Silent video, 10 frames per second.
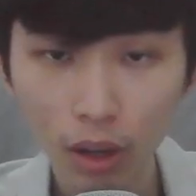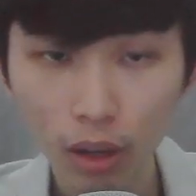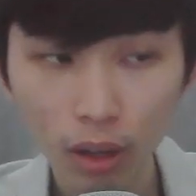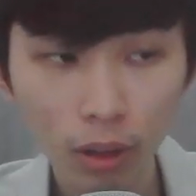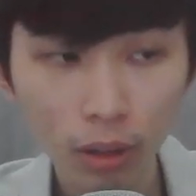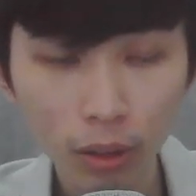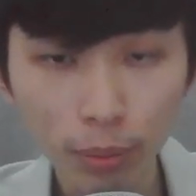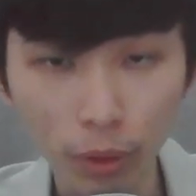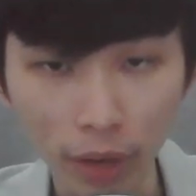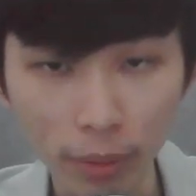All
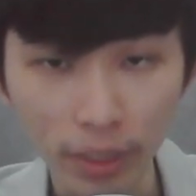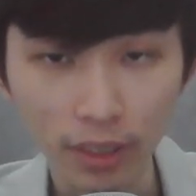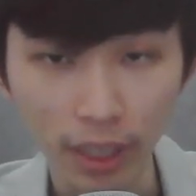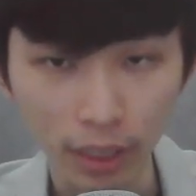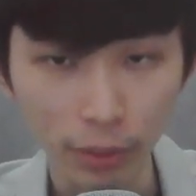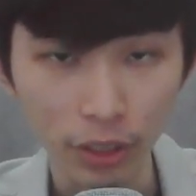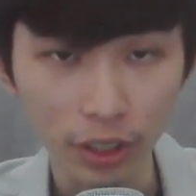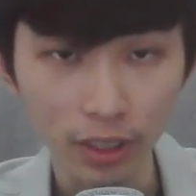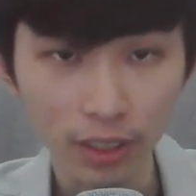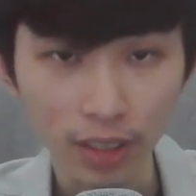programming
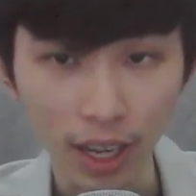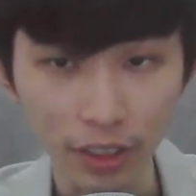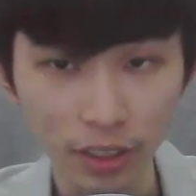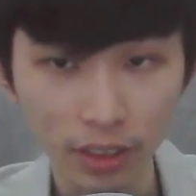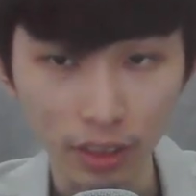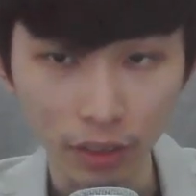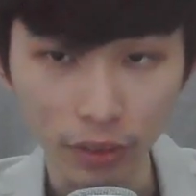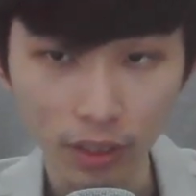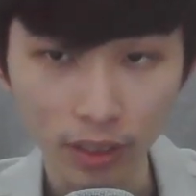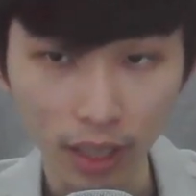languages are just
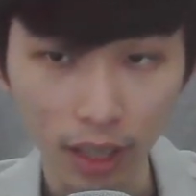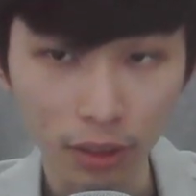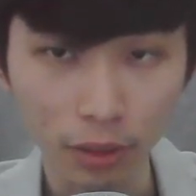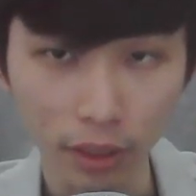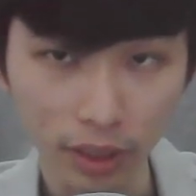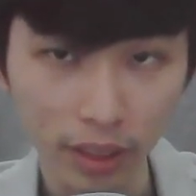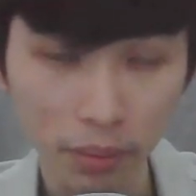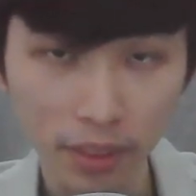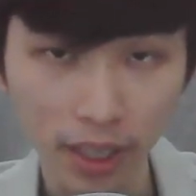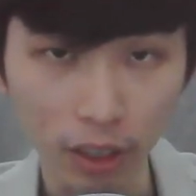different styles to the
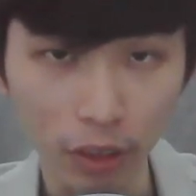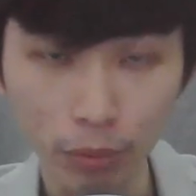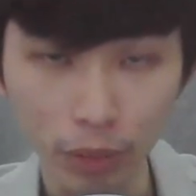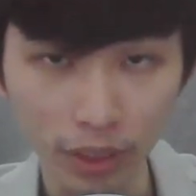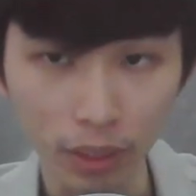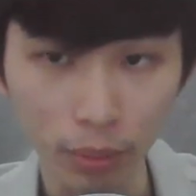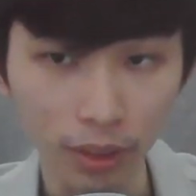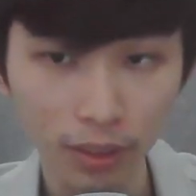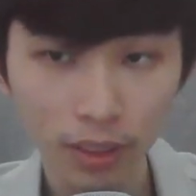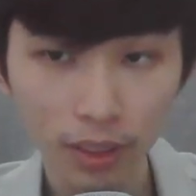same set of
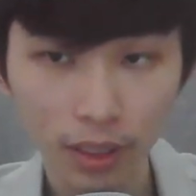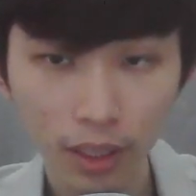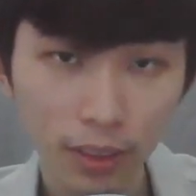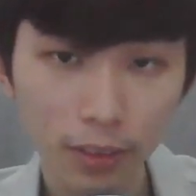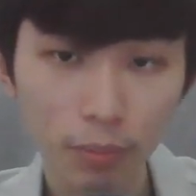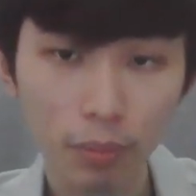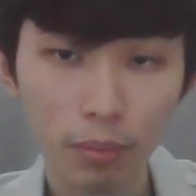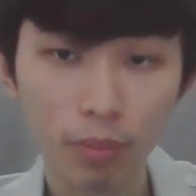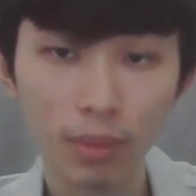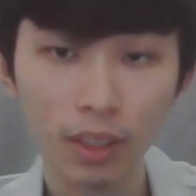principles.
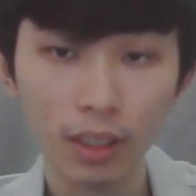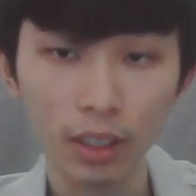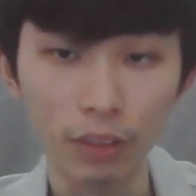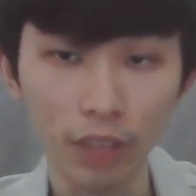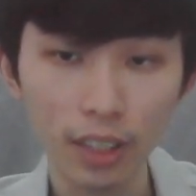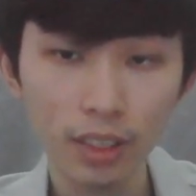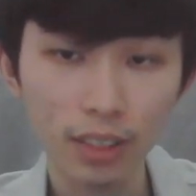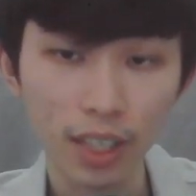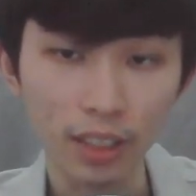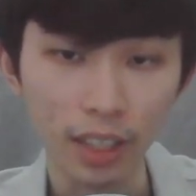If you
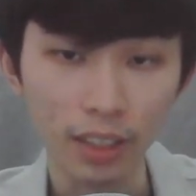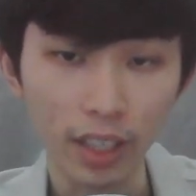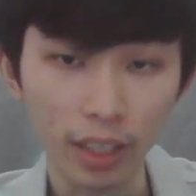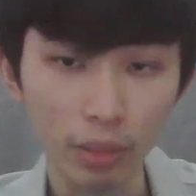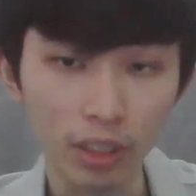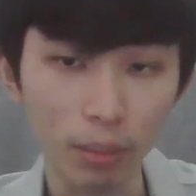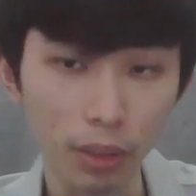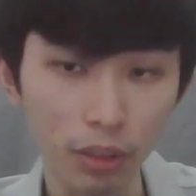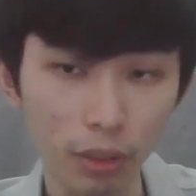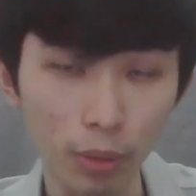understand the underlying
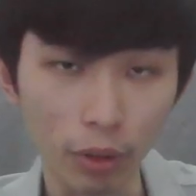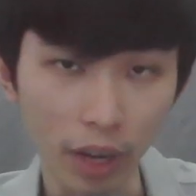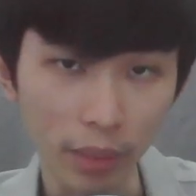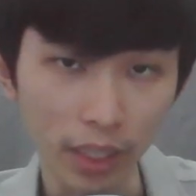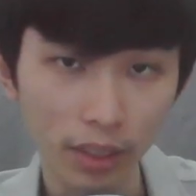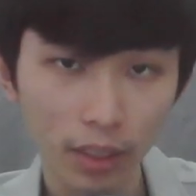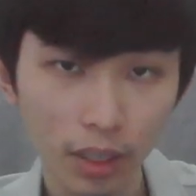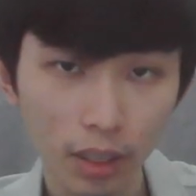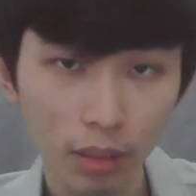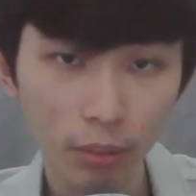principles of programming,
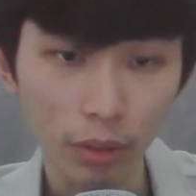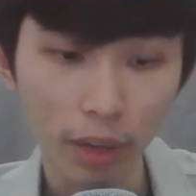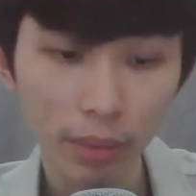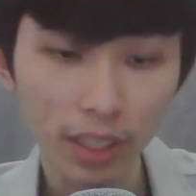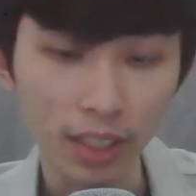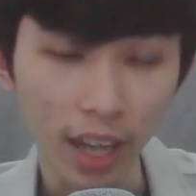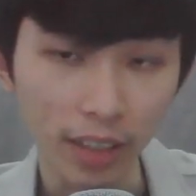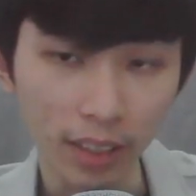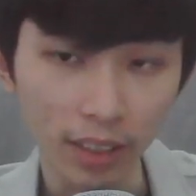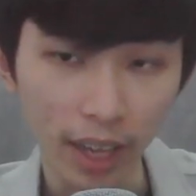programming in
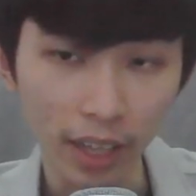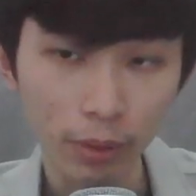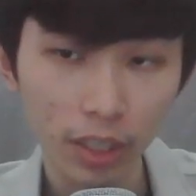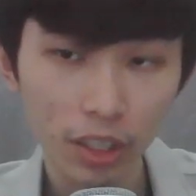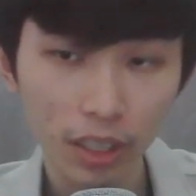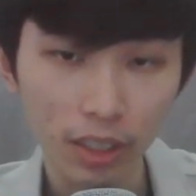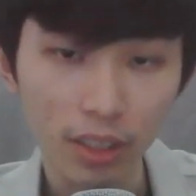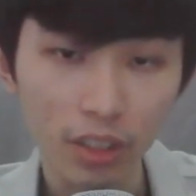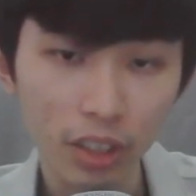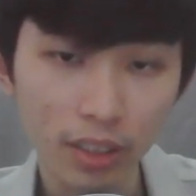another language
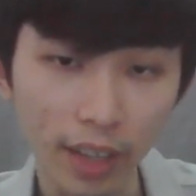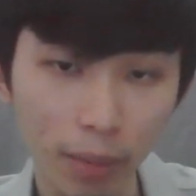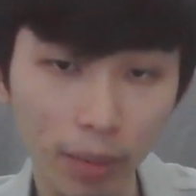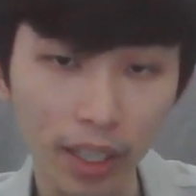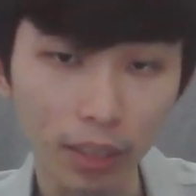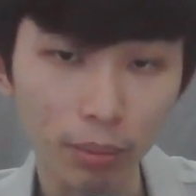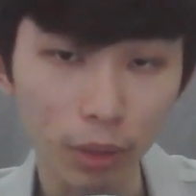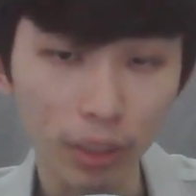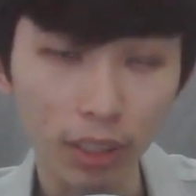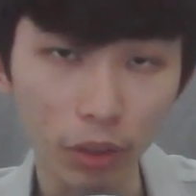is just like playing
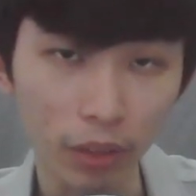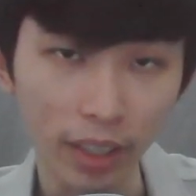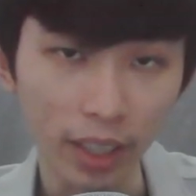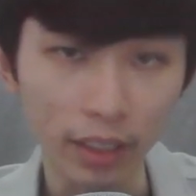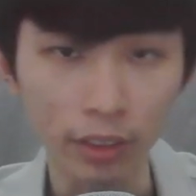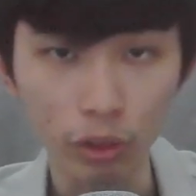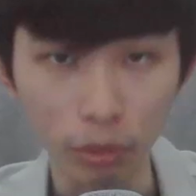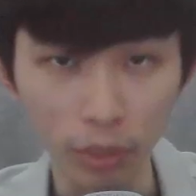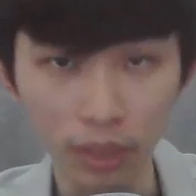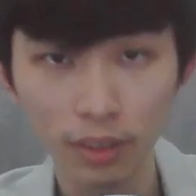music with another instrument.